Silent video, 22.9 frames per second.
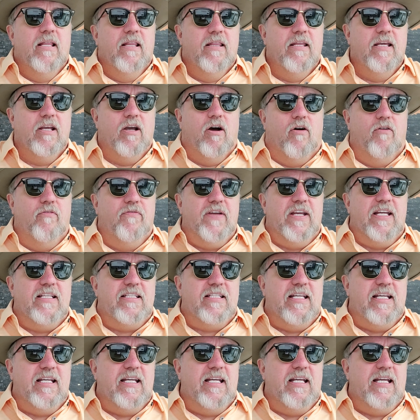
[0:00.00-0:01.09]
The
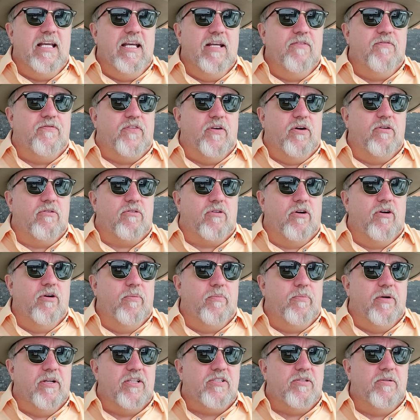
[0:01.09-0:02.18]
OVD info group,
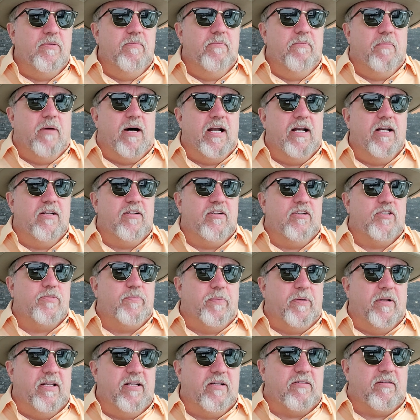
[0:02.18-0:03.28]
which monitors
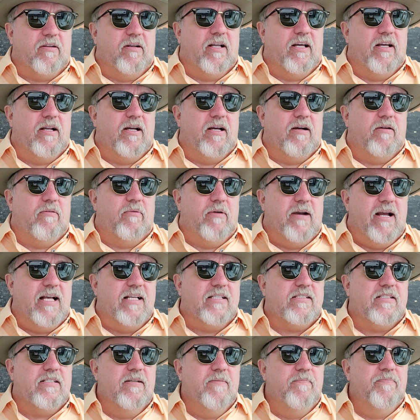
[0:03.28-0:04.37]
political uh,
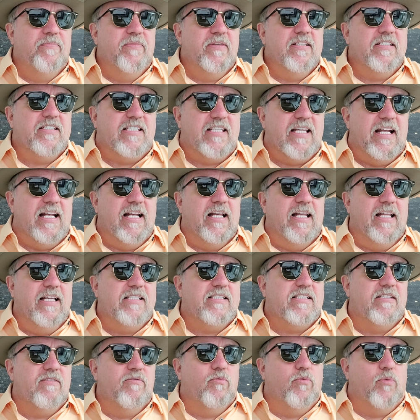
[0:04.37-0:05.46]
arrest, said at least
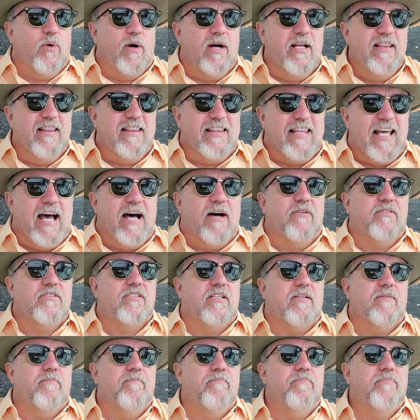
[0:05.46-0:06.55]

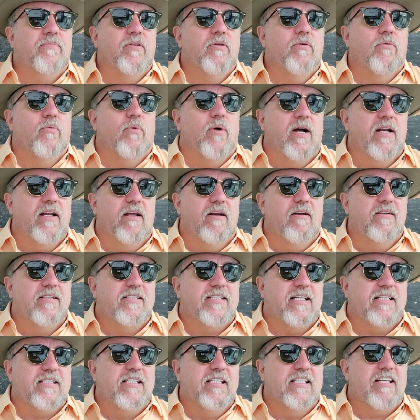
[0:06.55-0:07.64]

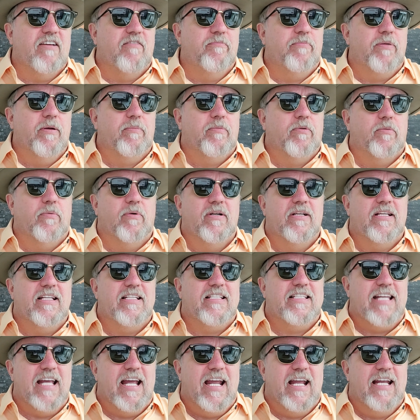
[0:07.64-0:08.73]
1,167 people were
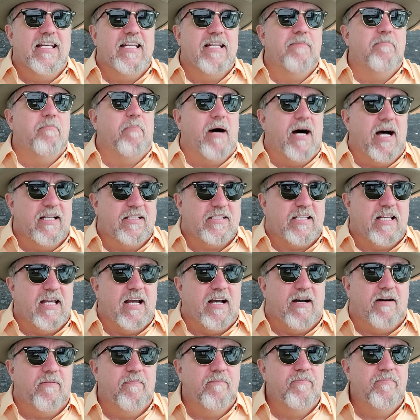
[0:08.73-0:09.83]
detained in
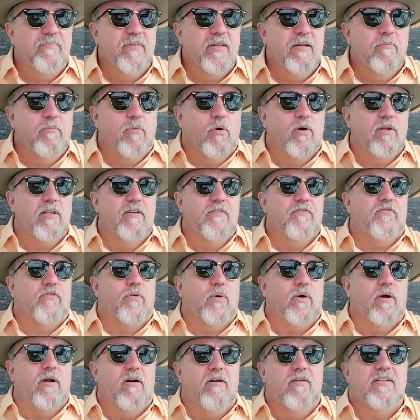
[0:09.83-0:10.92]
Moscow, more than
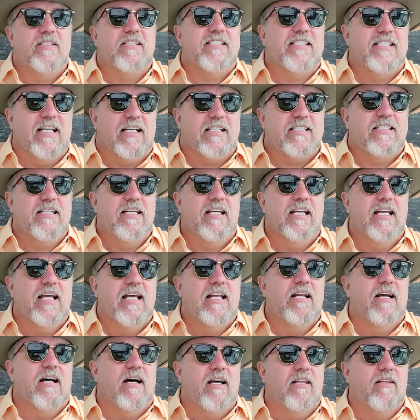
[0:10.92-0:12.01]
460
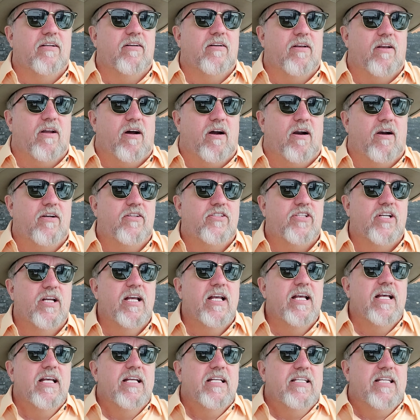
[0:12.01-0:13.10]
in other large
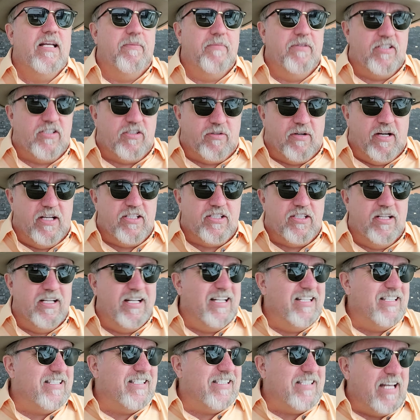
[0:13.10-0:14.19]
demonstration
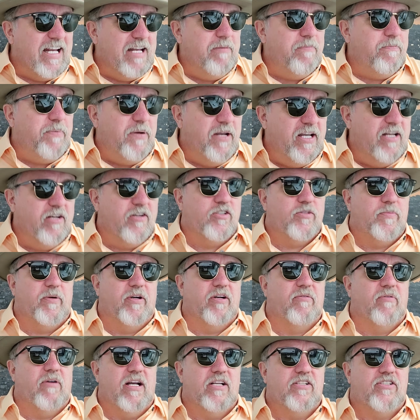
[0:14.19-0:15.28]
in St.
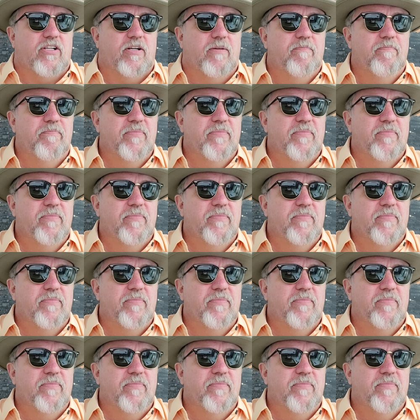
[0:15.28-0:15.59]
Petersburg, Russia.